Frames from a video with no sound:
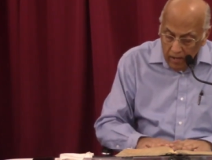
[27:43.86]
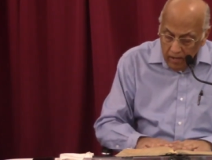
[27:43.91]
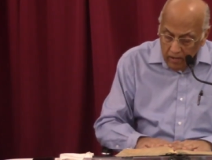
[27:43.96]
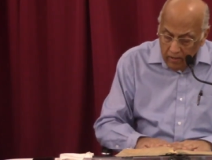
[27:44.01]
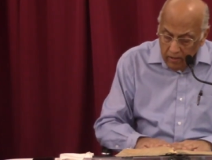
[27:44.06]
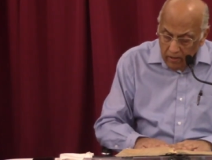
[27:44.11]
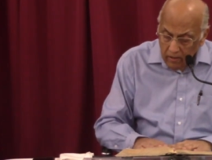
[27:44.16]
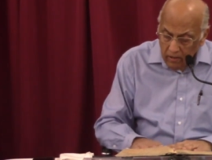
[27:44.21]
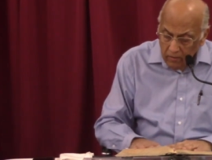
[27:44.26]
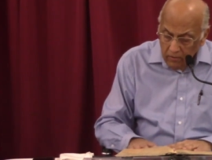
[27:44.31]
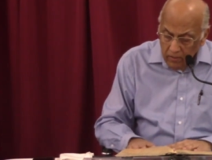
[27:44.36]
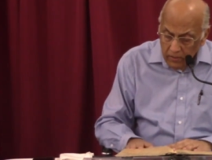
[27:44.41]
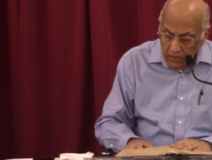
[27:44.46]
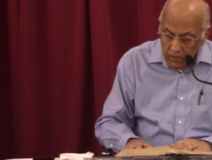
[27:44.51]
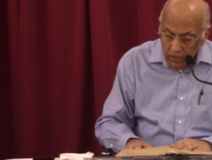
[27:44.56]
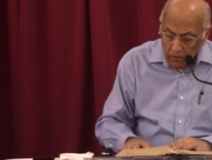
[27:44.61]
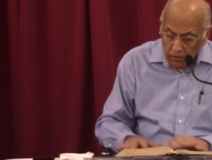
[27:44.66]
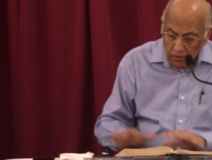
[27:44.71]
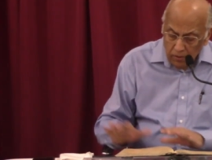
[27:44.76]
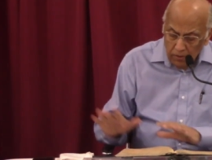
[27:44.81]
And Araunah
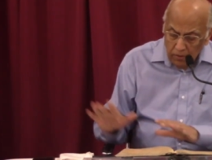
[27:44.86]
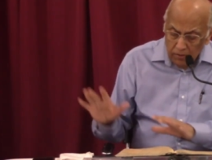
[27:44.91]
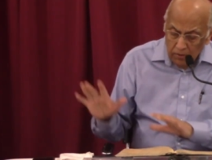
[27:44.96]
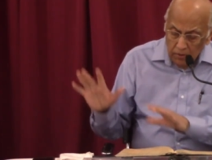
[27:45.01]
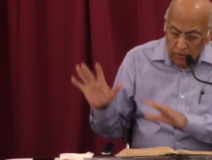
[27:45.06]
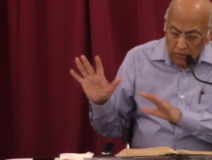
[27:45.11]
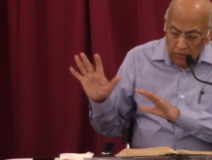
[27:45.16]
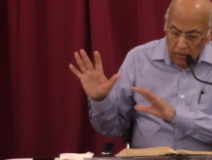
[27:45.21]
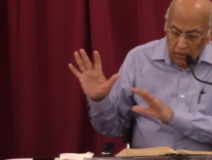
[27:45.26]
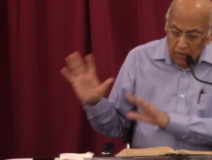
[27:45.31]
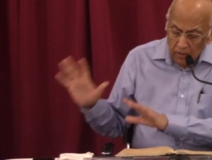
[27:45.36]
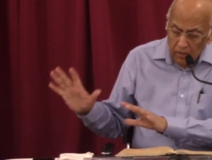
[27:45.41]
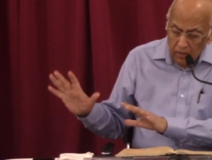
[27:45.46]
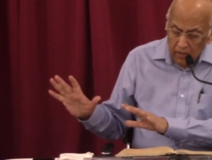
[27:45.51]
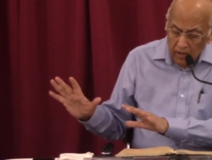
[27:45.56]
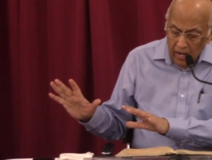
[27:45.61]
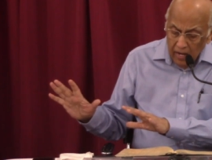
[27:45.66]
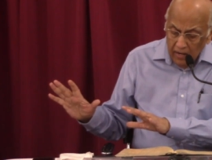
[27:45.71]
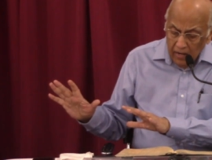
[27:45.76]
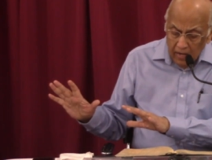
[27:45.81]
said, Oh, no,
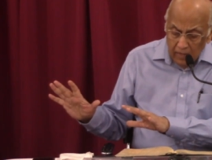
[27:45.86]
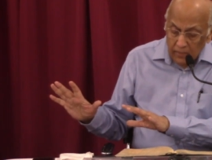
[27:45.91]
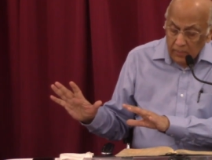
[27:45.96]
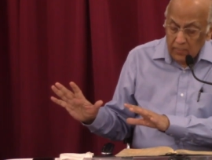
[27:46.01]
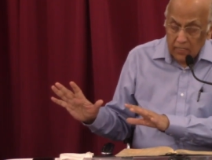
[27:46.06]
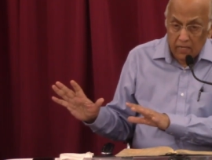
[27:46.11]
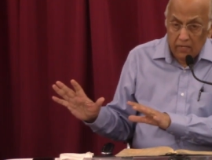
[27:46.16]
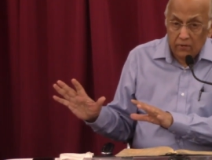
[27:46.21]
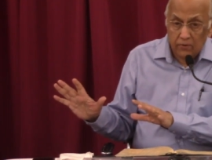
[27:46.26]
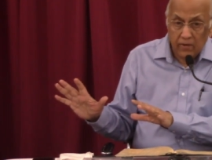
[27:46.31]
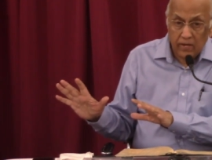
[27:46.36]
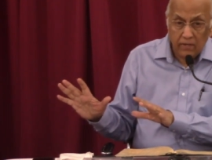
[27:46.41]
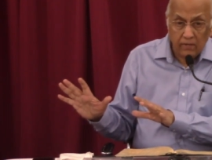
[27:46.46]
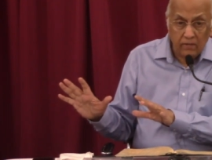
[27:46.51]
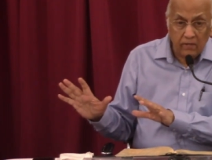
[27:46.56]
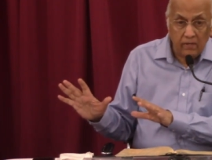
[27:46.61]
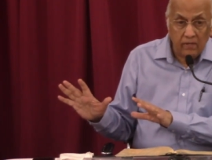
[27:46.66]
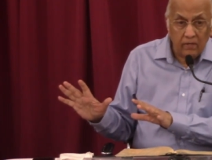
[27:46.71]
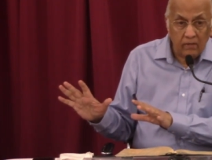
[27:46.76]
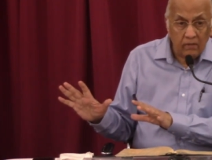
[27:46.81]
Lord, I can't sell you
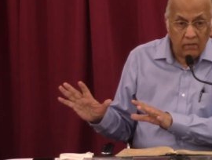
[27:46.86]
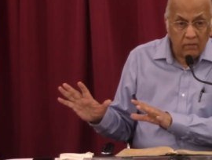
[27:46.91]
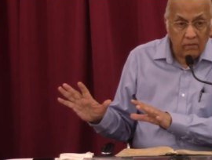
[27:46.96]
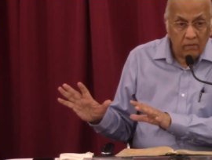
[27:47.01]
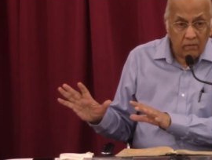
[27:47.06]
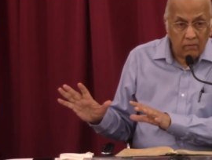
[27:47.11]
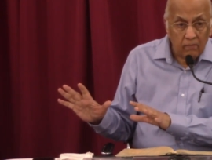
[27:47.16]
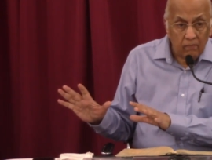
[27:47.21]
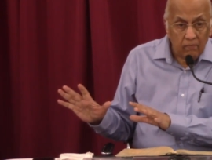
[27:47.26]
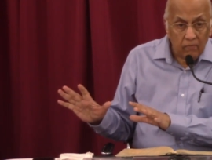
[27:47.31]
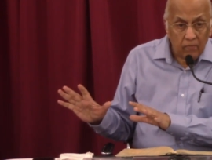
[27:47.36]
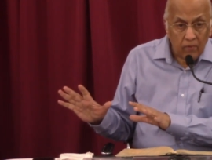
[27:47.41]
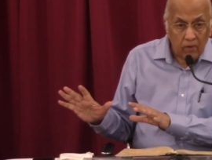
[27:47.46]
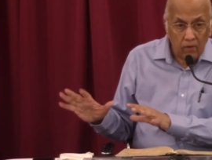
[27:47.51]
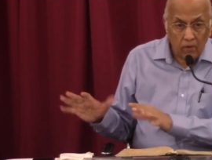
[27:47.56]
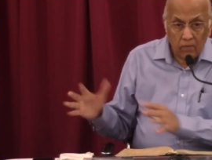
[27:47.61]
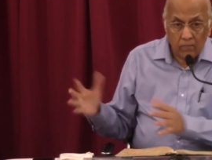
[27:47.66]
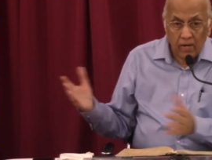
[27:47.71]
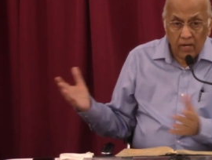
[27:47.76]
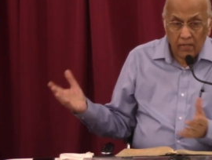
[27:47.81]
anything.
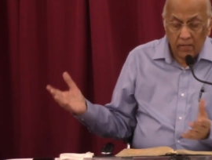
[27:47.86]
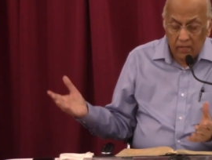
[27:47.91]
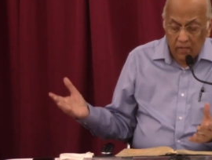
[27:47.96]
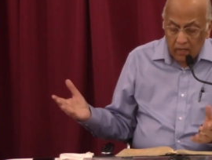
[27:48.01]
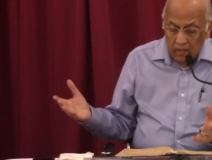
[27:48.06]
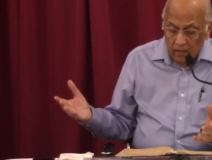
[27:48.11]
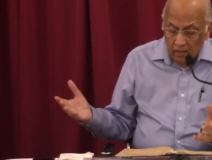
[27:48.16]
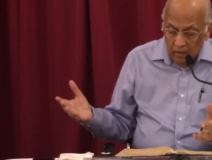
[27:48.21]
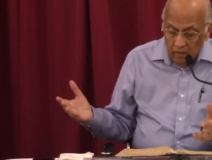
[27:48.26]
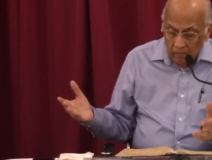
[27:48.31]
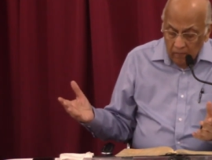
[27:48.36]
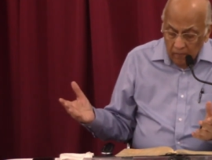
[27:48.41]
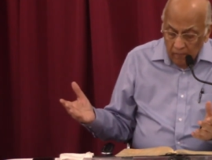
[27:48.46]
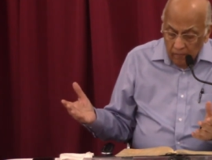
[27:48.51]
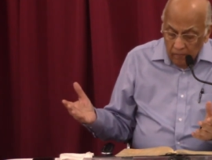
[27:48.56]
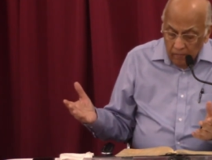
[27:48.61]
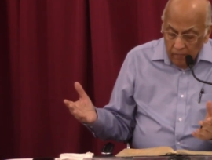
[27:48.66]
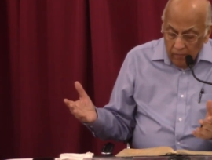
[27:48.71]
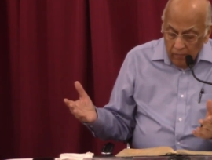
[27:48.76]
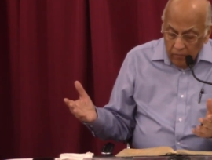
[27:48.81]
You're my
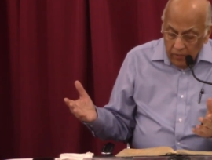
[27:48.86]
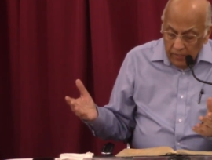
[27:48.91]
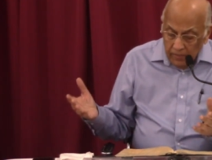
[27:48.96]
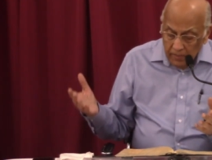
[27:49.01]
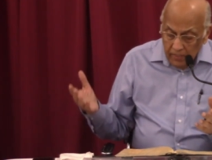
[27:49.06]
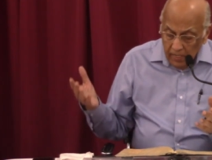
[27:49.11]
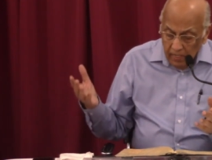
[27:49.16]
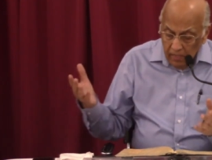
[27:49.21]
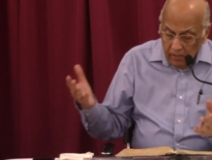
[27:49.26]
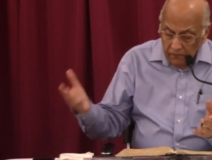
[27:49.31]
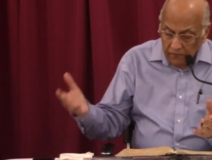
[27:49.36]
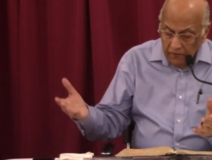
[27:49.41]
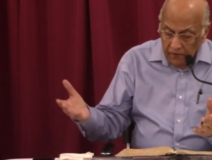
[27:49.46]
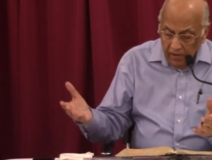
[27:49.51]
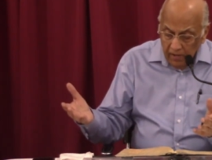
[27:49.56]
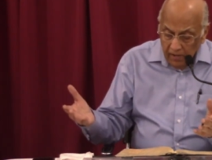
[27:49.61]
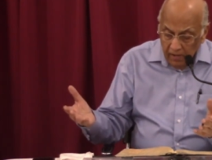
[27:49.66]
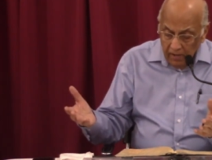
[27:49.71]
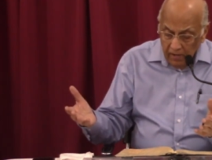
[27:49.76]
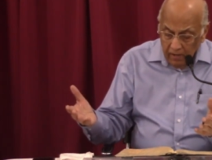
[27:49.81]
king. Please take it
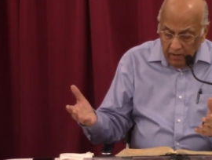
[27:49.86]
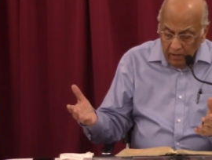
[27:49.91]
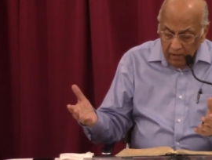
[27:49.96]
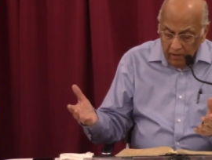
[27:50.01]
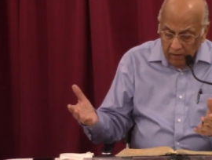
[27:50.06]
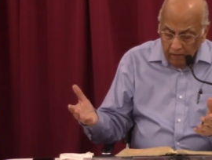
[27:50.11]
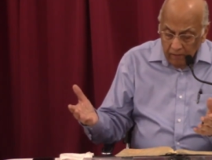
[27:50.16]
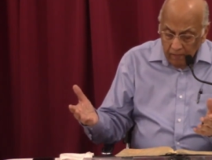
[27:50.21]
free.